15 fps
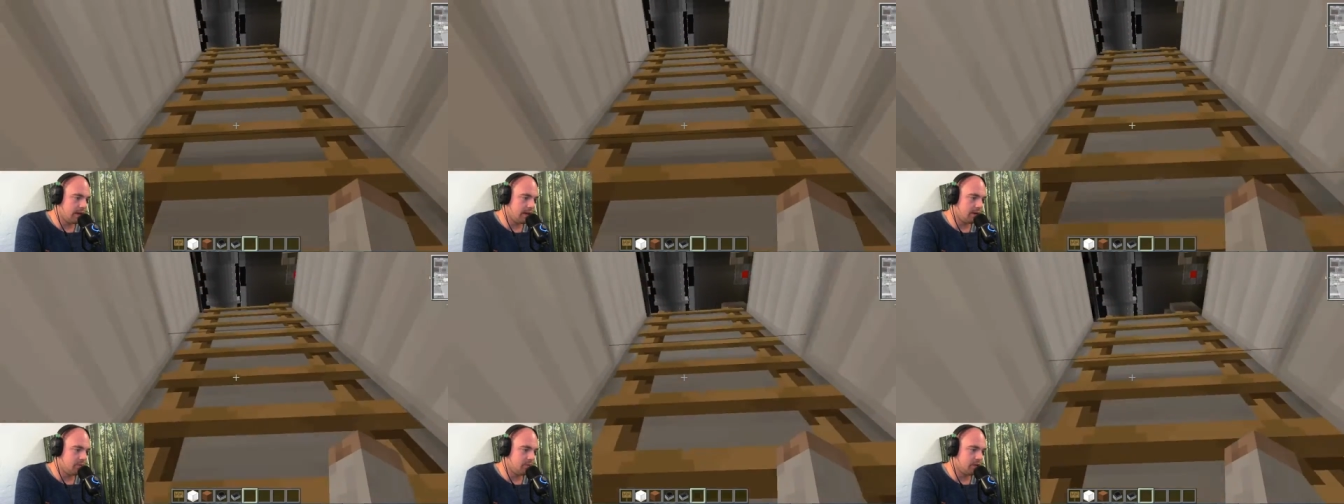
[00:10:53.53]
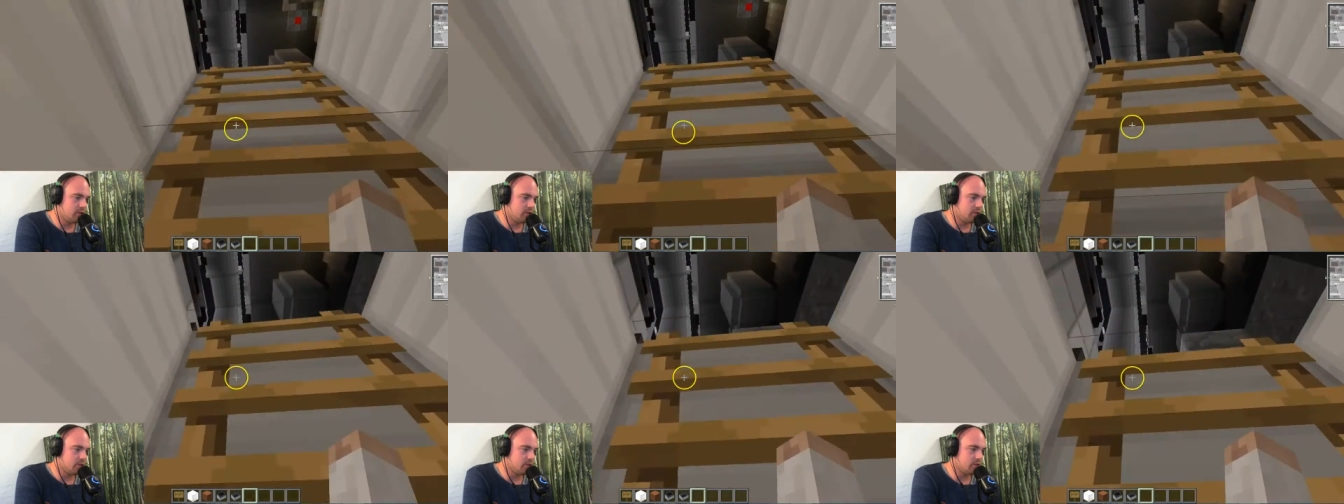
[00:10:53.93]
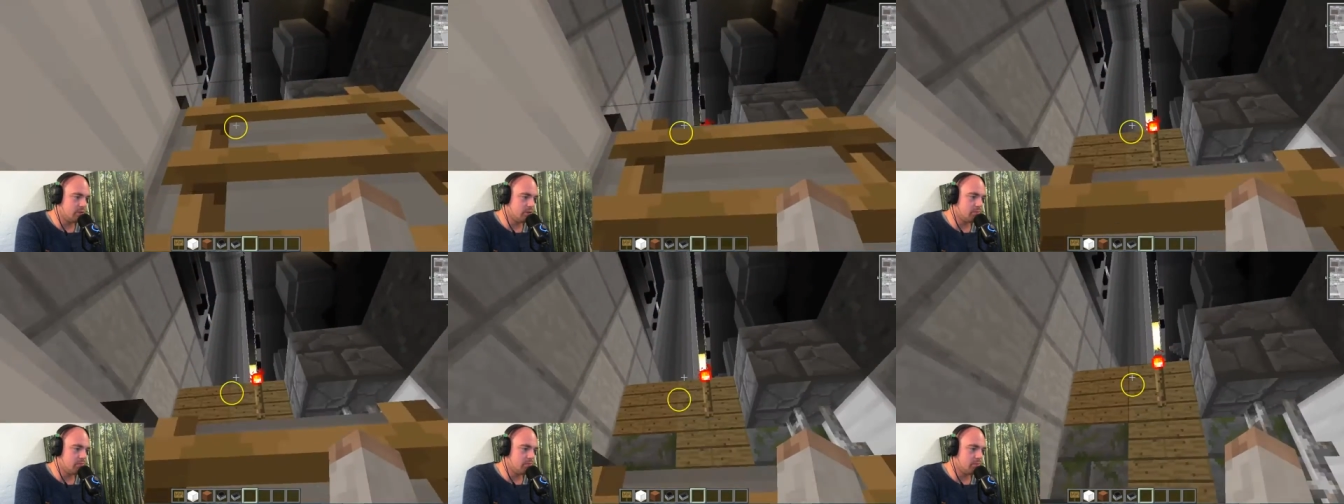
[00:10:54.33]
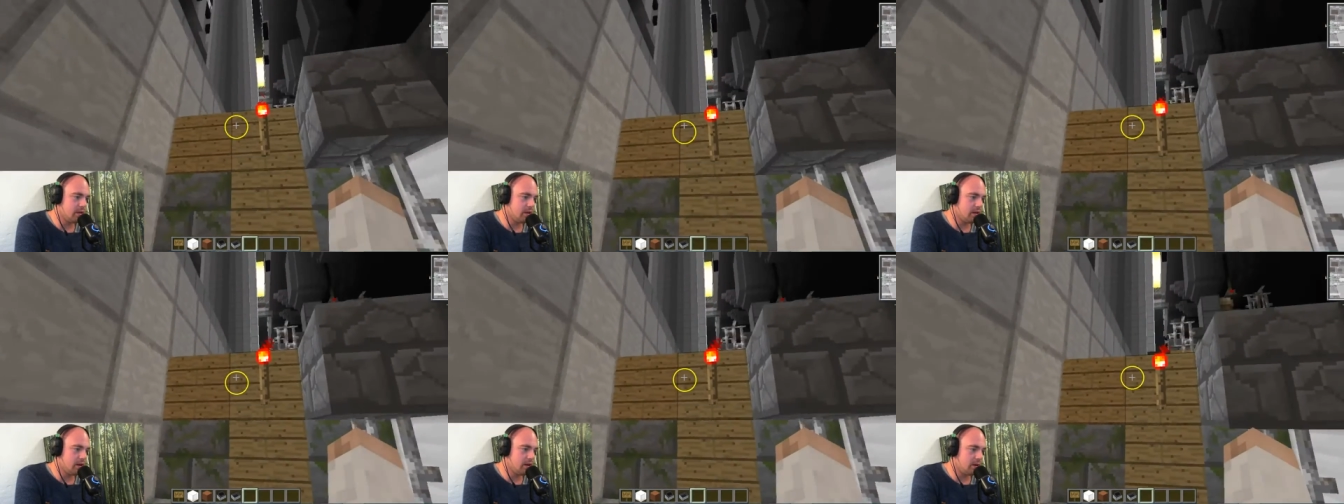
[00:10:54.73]
and we should
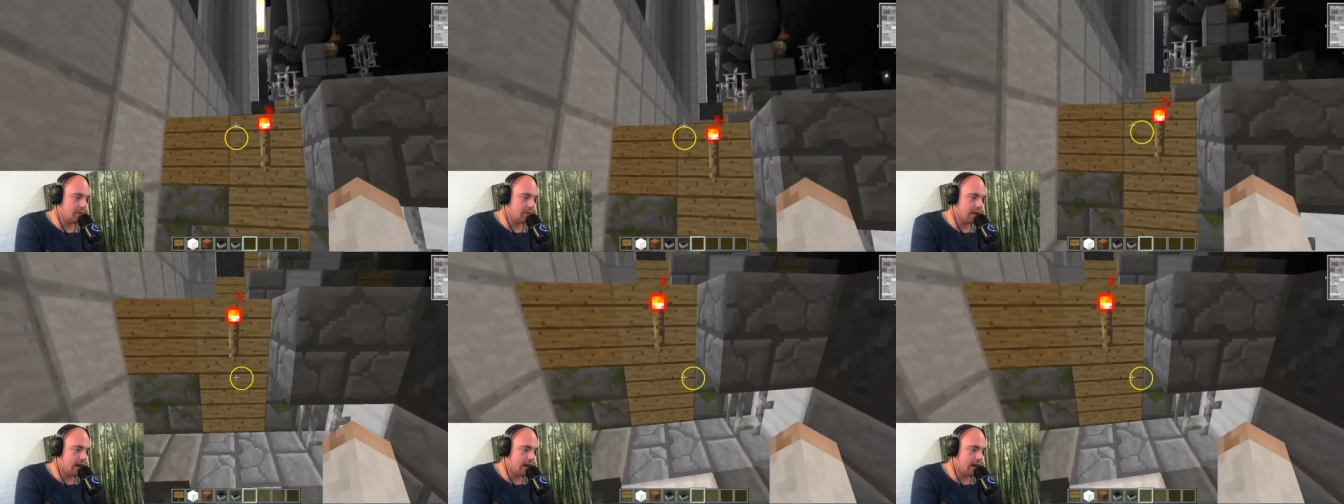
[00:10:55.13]
be coming